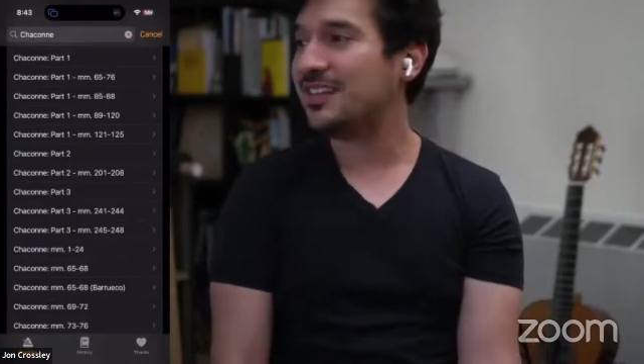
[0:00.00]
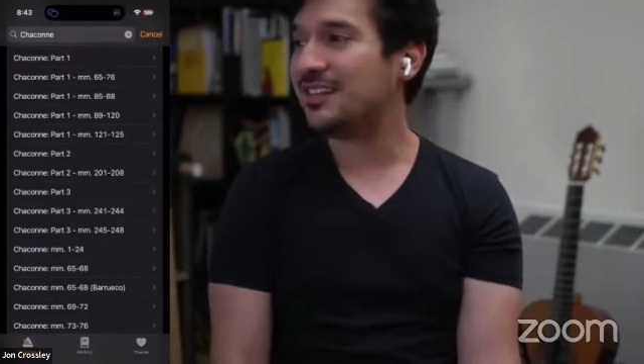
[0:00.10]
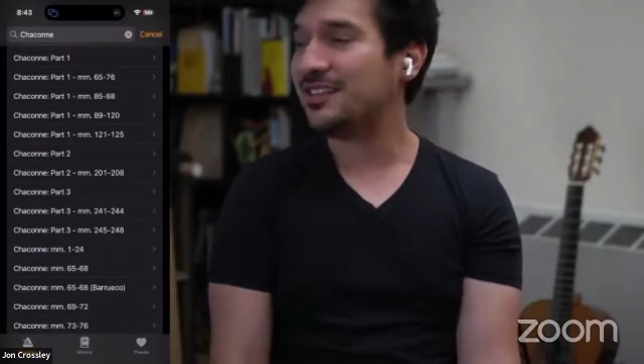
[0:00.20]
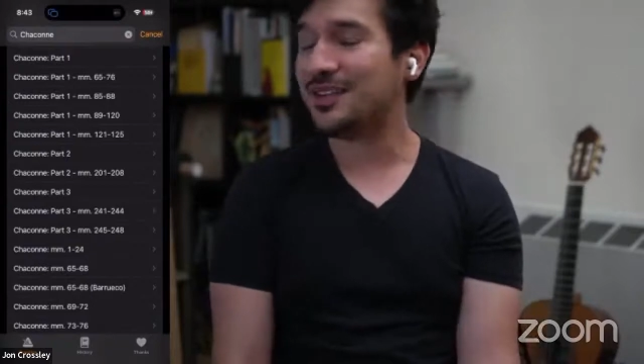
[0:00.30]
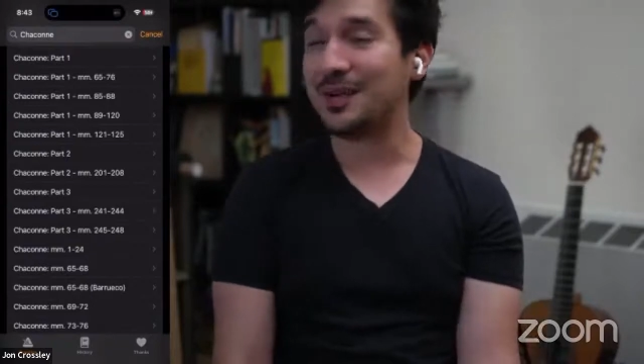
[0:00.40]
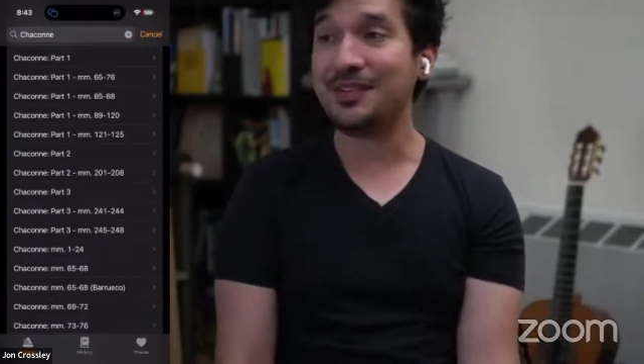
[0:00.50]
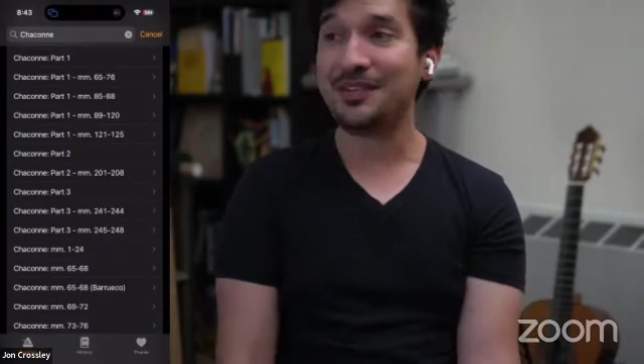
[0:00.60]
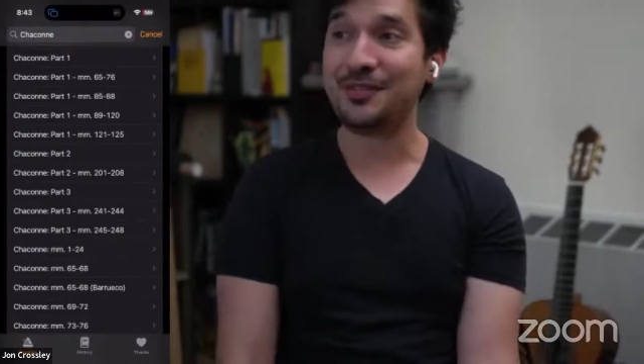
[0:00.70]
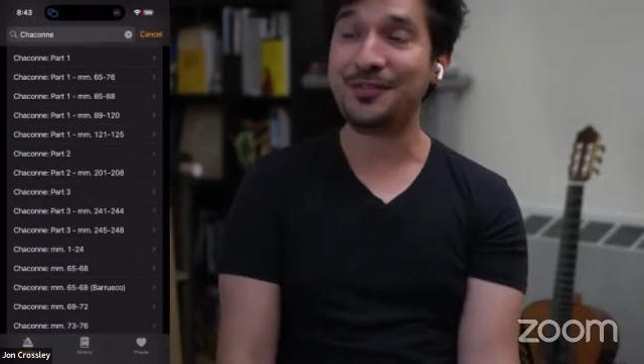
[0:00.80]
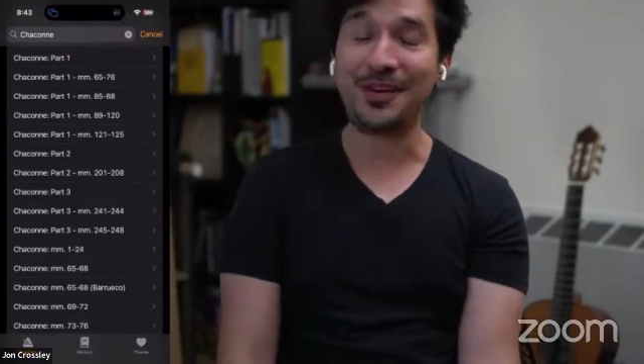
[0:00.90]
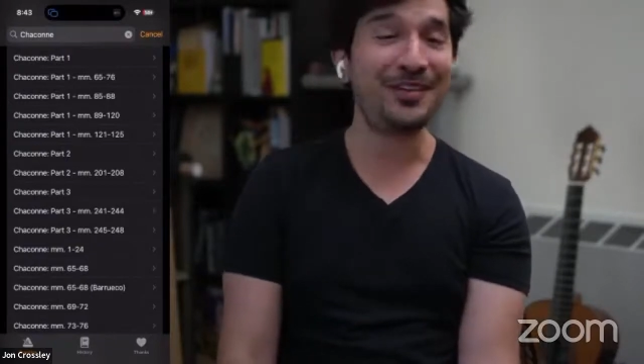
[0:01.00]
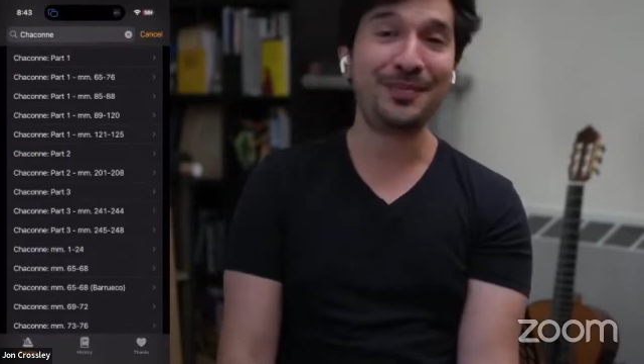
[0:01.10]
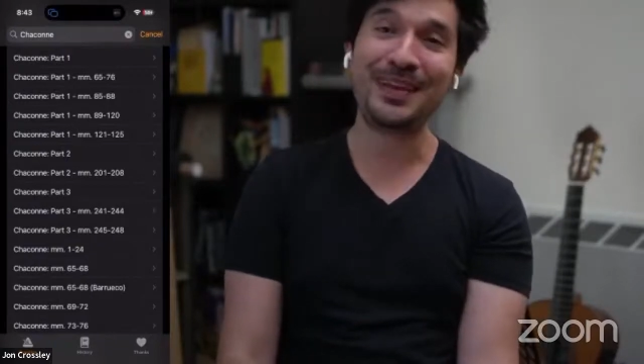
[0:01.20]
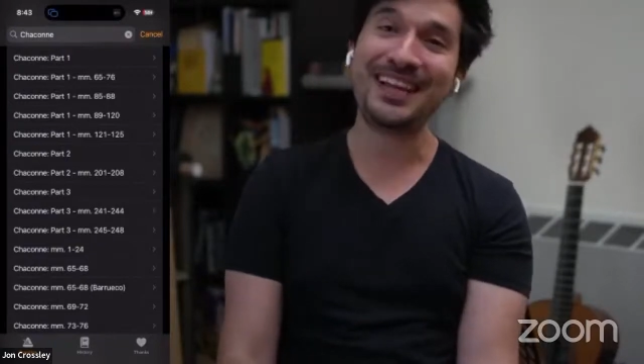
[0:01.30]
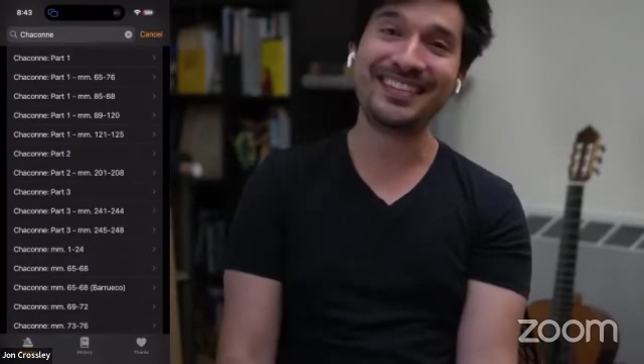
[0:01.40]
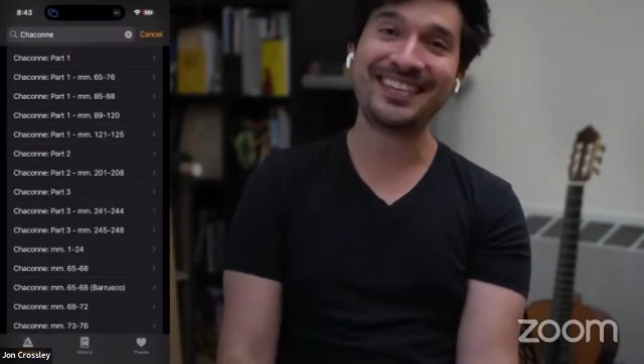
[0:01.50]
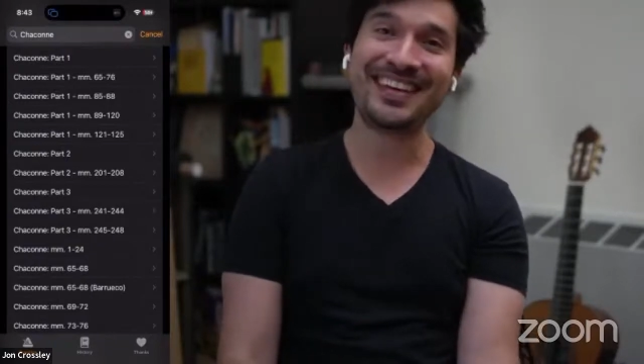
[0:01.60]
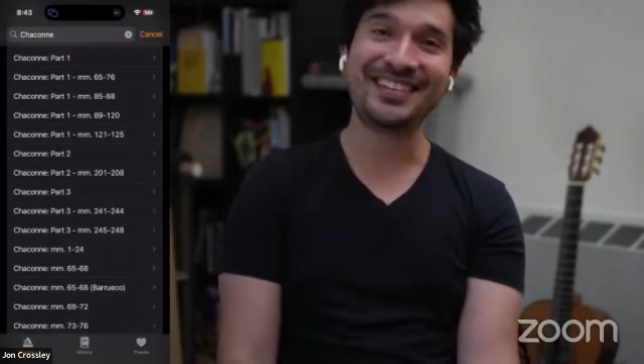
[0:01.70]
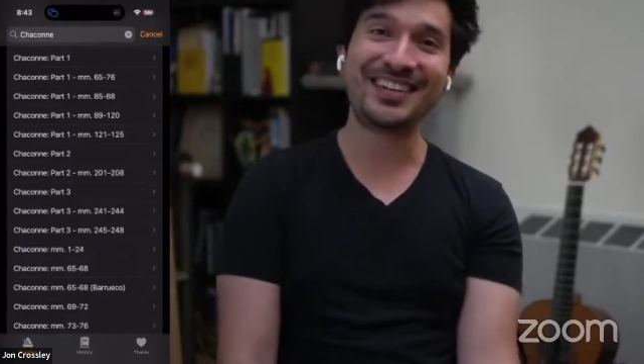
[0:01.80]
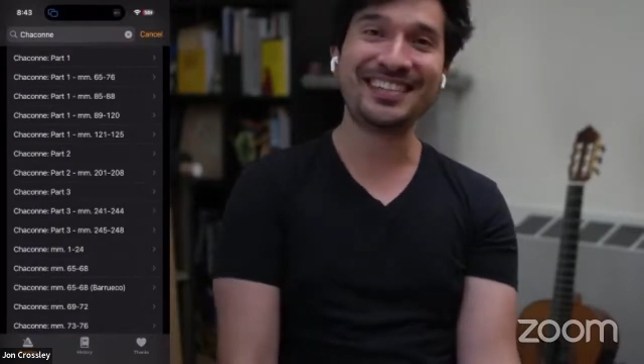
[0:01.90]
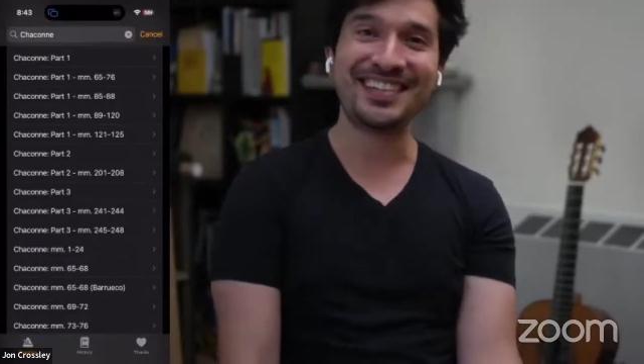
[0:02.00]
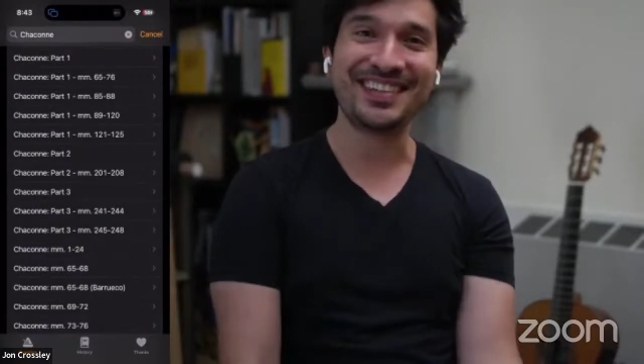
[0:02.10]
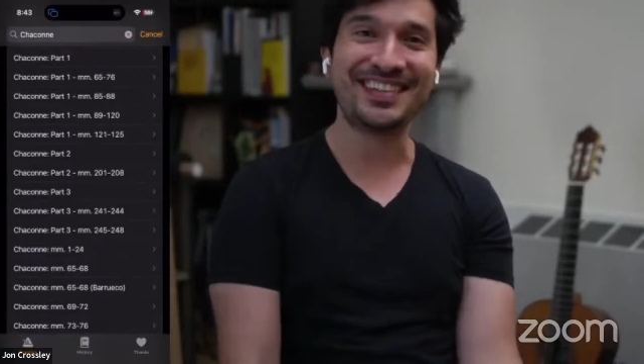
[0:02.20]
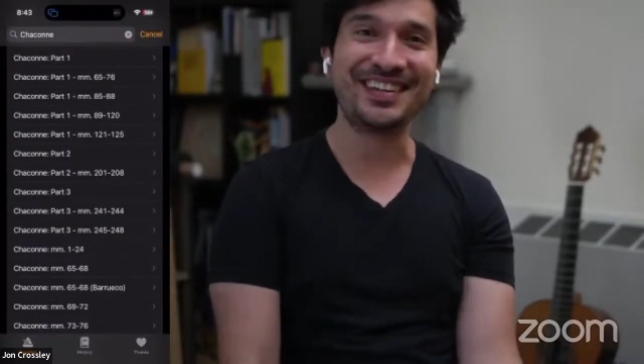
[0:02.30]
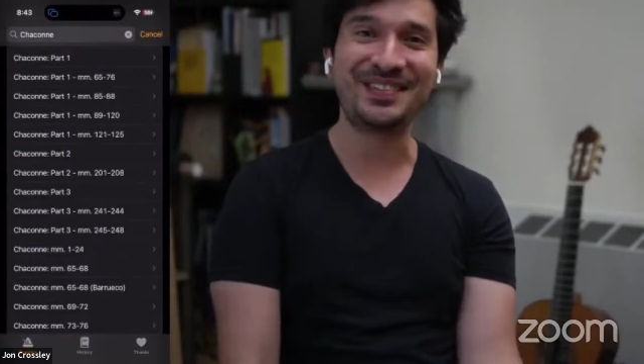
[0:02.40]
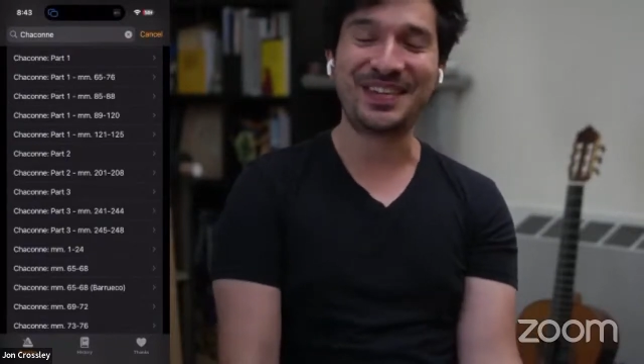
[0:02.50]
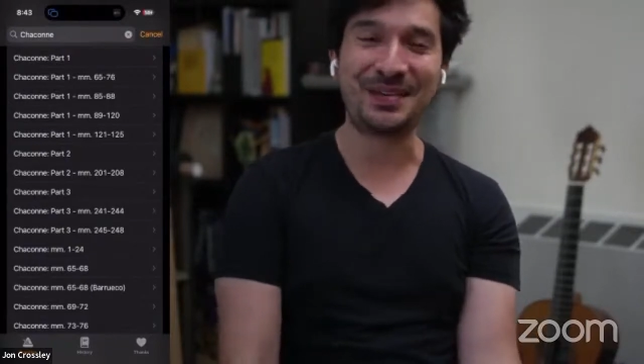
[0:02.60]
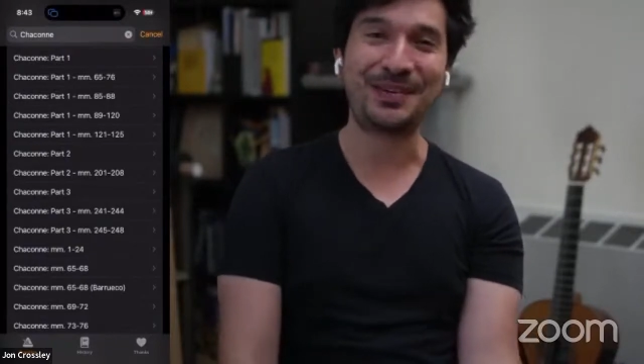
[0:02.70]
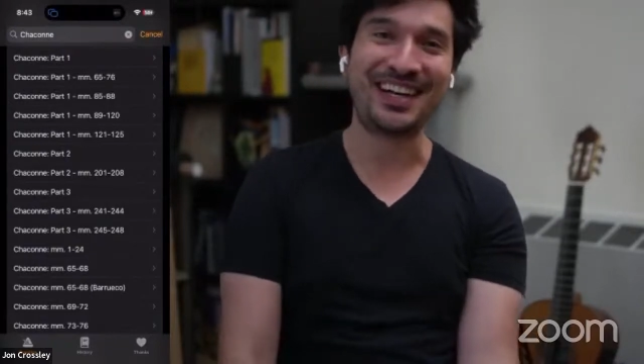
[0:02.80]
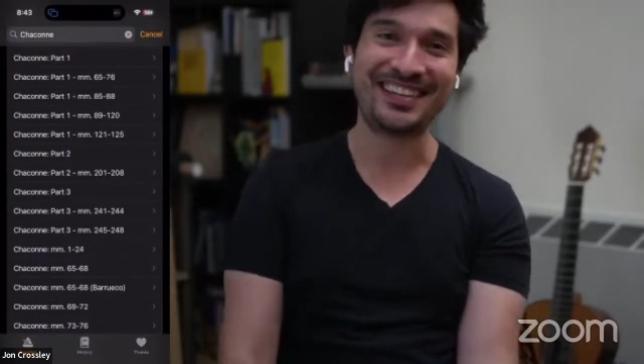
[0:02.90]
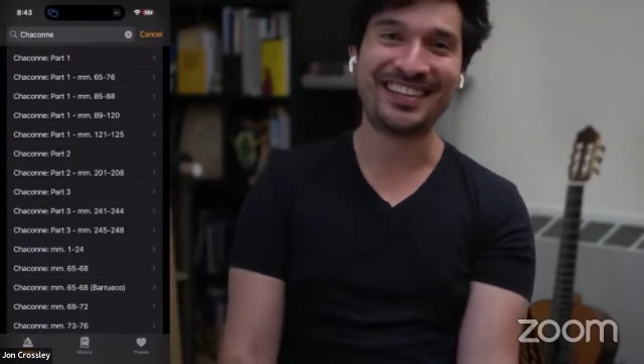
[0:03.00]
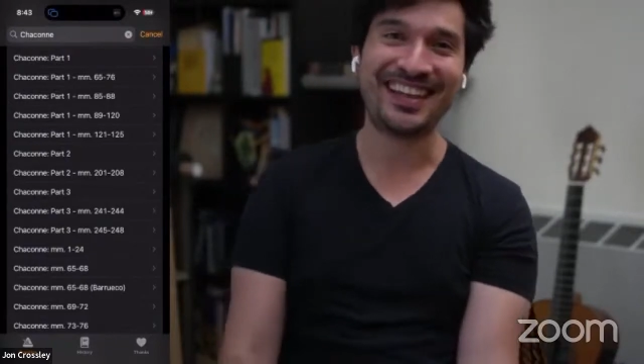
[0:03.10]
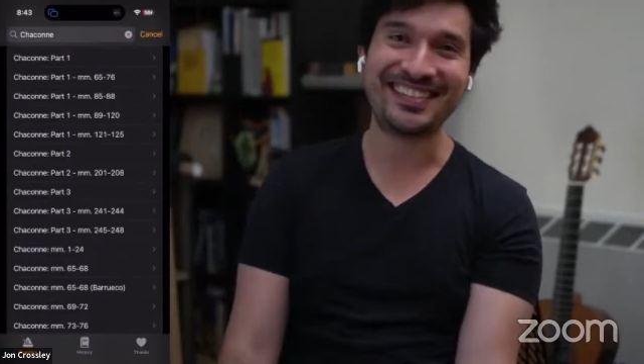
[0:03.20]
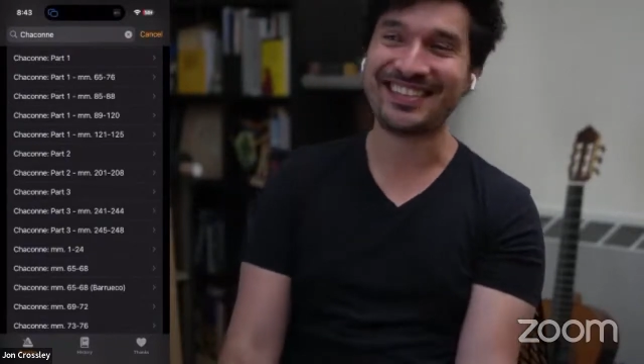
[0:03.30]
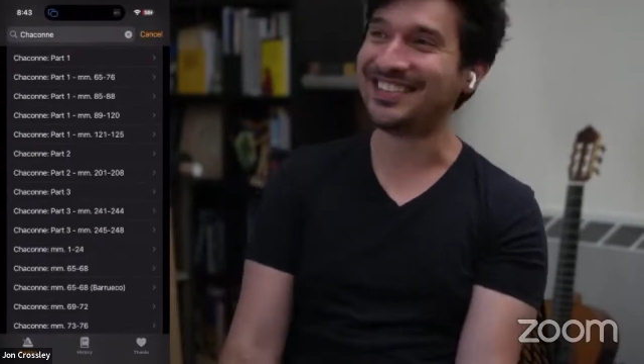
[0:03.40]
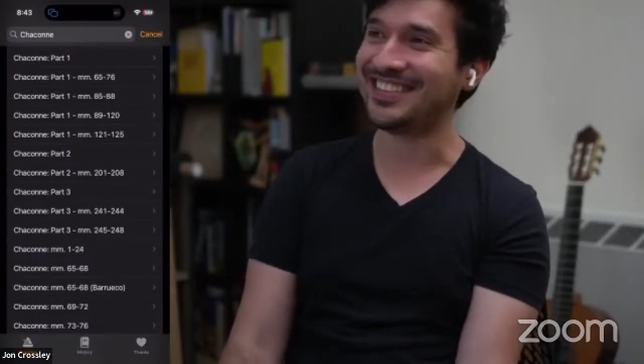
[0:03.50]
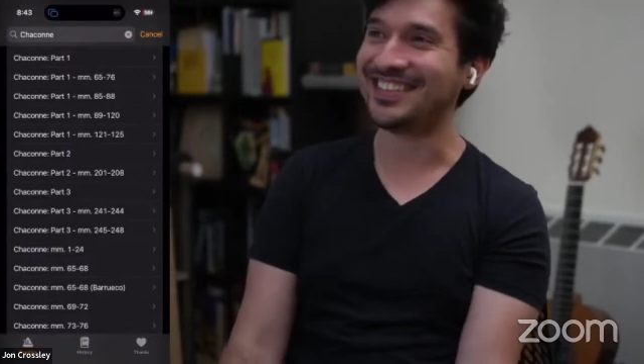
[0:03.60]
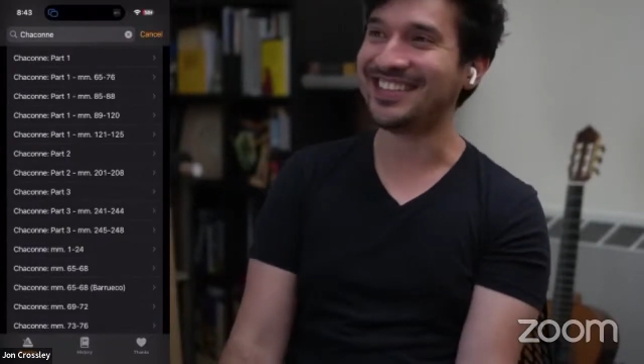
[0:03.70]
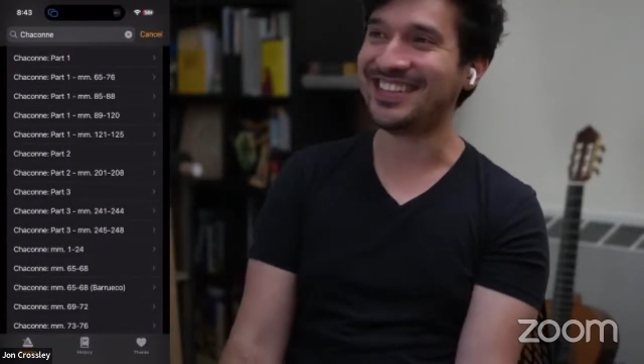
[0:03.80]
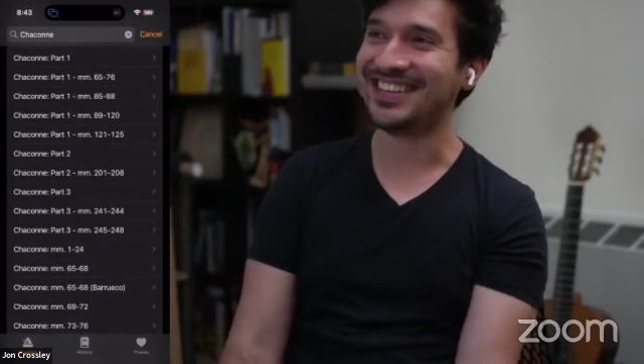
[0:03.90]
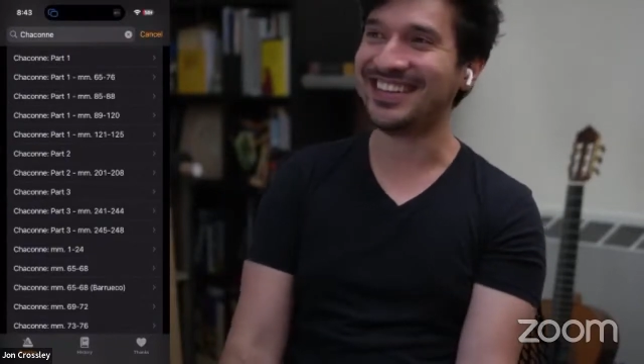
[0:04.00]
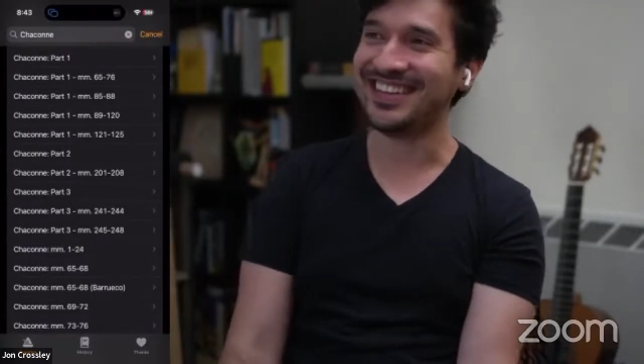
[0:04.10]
The Chacon is the first piece that I tried to learn when I bought a classical guitar,